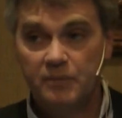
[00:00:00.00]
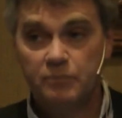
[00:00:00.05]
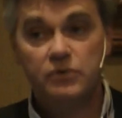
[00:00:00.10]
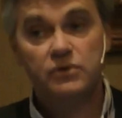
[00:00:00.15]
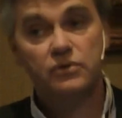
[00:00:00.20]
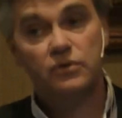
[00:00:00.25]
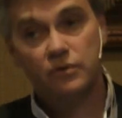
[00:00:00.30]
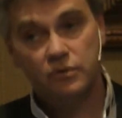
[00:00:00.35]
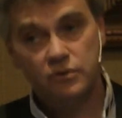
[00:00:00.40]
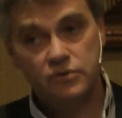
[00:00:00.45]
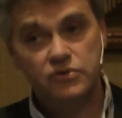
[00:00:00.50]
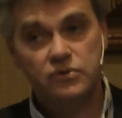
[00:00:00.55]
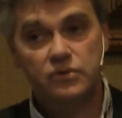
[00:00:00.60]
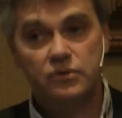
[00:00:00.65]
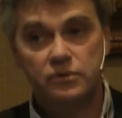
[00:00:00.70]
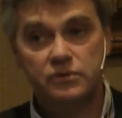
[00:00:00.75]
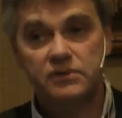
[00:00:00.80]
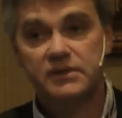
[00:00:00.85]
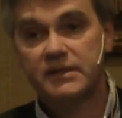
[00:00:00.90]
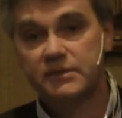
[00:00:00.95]
but
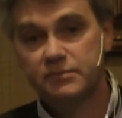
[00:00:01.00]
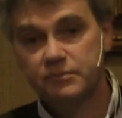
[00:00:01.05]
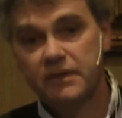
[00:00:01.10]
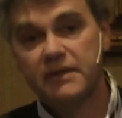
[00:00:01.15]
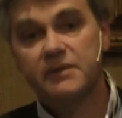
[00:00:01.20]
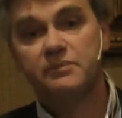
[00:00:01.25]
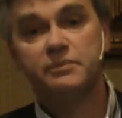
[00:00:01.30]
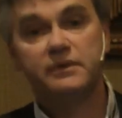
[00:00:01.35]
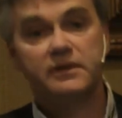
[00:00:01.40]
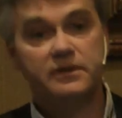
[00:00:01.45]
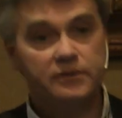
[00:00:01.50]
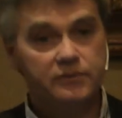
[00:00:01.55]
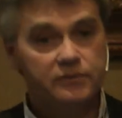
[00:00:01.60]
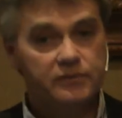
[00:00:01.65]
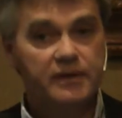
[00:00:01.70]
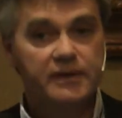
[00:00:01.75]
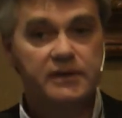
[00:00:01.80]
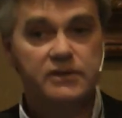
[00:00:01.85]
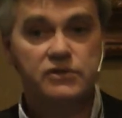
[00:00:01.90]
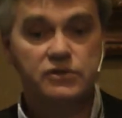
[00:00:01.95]
also that might be the
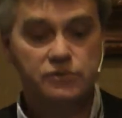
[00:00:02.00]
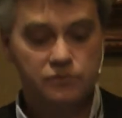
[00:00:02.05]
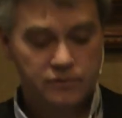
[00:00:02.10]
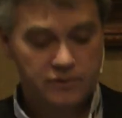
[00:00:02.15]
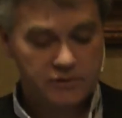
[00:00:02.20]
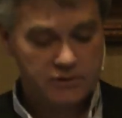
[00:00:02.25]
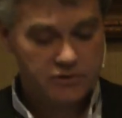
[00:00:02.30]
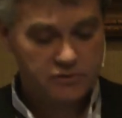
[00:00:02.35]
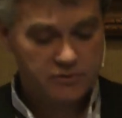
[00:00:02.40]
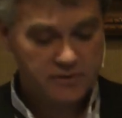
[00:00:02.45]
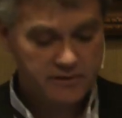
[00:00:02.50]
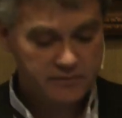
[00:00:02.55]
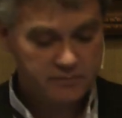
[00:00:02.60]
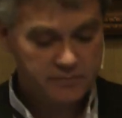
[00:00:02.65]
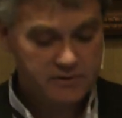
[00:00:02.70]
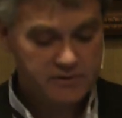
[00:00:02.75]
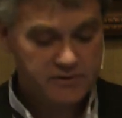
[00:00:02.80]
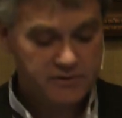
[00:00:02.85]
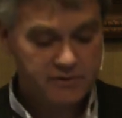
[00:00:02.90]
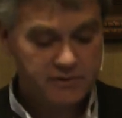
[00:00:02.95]
right source to have
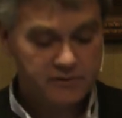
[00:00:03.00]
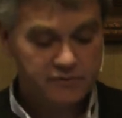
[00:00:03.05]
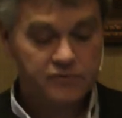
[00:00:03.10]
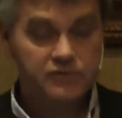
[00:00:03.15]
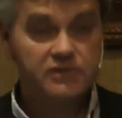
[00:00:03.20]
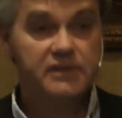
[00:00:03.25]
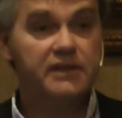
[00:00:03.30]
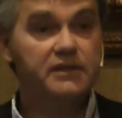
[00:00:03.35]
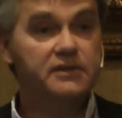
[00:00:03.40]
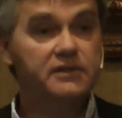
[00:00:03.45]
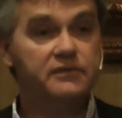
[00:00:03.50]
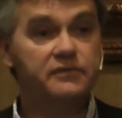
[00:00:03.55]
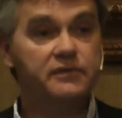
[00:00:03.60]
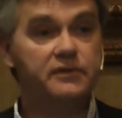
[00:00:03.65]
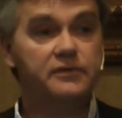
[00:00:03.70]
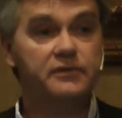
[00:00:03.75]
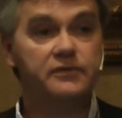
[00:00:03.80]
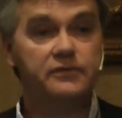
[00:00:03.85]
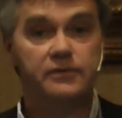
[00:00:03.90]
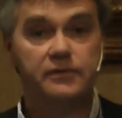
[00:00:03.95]
material for scientific
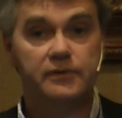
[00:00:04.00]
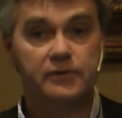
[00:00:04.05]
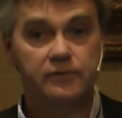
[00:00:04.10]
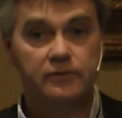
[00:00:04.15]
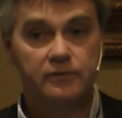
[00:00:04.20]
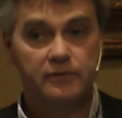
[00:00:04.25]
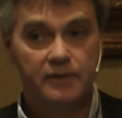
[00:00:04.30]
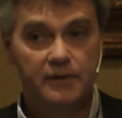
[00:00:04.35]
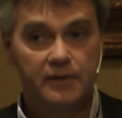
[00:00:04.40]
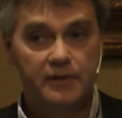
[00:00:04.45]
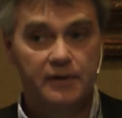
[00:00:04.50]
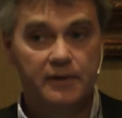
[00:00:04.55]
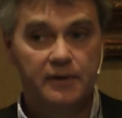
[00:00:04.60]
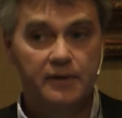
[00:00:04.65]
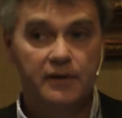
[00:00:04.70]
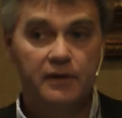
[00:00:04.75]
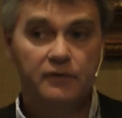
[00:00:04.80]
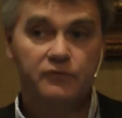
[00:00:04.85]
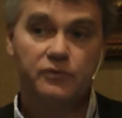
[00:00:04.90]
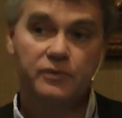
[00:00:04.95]
research.
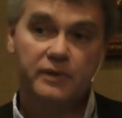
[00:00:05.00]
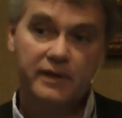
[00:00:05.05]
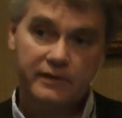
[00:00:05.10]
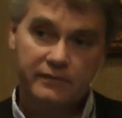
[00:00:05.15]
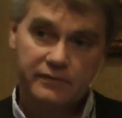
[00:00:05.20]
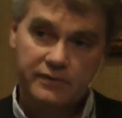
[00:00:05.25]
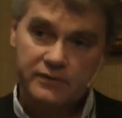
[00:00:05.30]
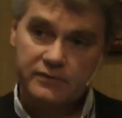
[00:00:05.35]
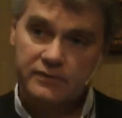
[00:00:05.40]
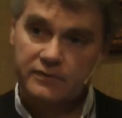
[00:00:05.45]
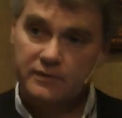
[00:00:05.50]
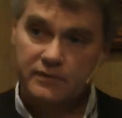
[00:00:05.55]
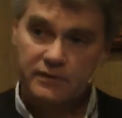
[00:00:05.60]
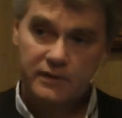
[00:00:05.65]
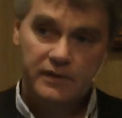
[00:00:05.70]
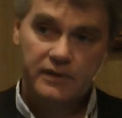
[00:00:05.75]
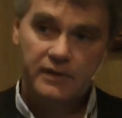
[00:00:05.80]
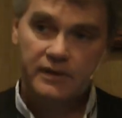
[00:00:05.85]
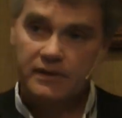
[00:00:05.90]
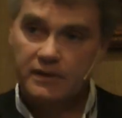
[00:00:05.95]
If you have it
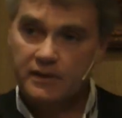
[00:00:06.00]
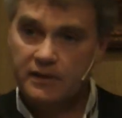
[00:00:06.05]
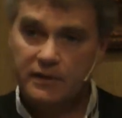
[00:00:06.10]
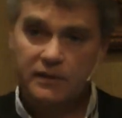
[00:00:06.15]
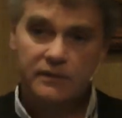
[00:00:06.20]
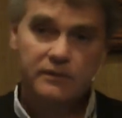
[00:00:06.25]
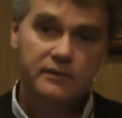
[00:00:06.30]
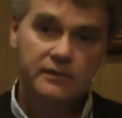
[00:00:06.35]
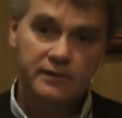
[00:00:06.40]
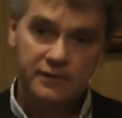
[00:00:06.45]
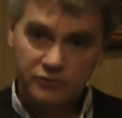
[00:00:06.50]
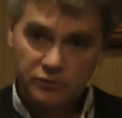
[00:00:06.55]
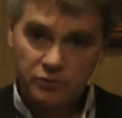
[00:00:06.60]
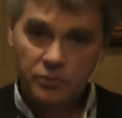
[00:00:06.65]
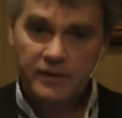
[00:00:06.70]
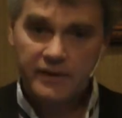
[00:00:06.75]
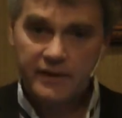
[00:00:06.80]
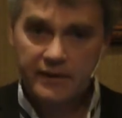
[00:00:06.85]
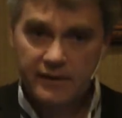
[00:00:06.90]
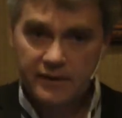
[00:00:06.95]
in this
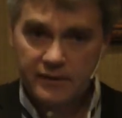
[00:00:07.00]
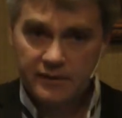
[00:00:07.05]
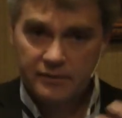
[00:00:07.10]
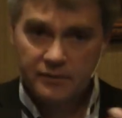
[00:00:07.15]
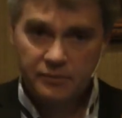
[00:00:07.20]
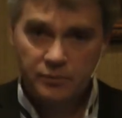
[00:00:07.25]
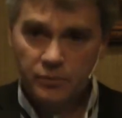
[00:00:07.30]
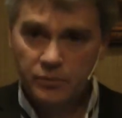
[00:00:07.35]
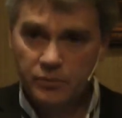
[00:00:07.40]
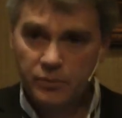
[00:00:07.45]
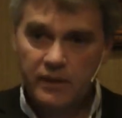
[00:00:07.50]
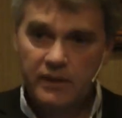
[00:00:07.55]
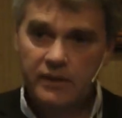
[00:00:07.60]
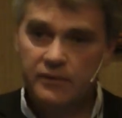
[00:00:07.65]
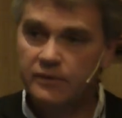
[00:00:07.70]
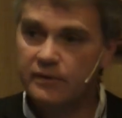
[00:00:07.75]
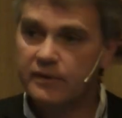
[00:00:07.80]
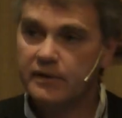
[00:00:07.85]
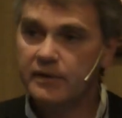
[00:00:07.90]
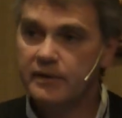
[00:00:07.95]
way, well
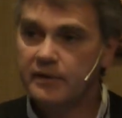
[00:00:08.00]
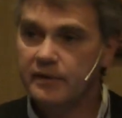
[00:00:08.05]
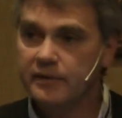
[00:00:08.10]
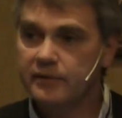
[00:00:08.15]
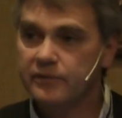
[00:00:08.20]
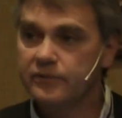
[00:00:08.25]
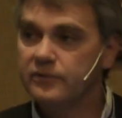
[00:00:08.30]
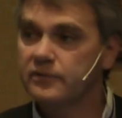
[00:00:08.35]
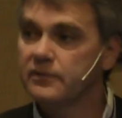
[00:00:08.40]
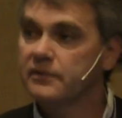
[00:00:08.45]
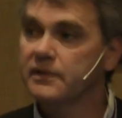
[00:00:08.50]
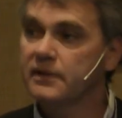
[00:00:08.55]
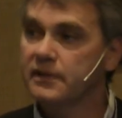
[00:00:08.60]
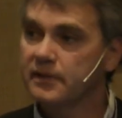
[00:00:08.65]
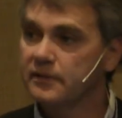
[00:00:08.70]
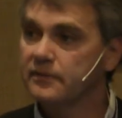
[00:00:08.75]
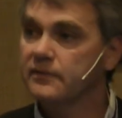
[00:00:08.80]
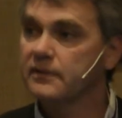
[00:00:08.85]
organized, then I